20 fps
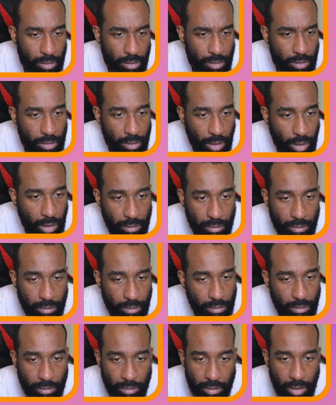like
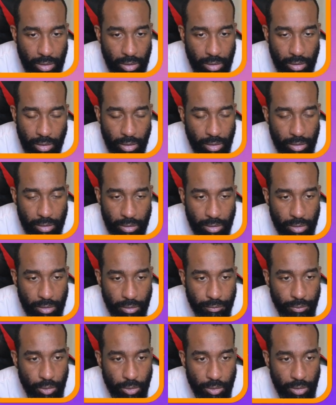it's
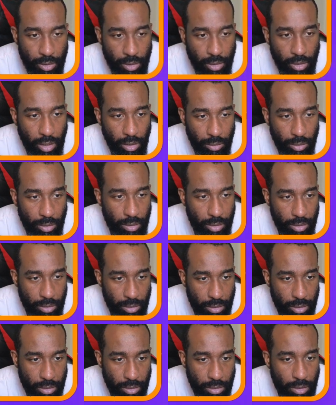confusing how good this
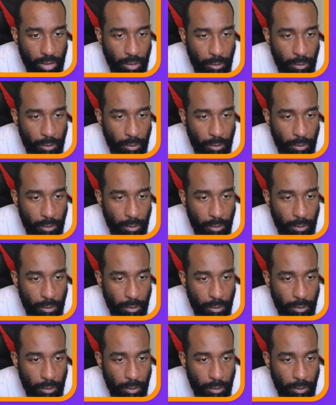is.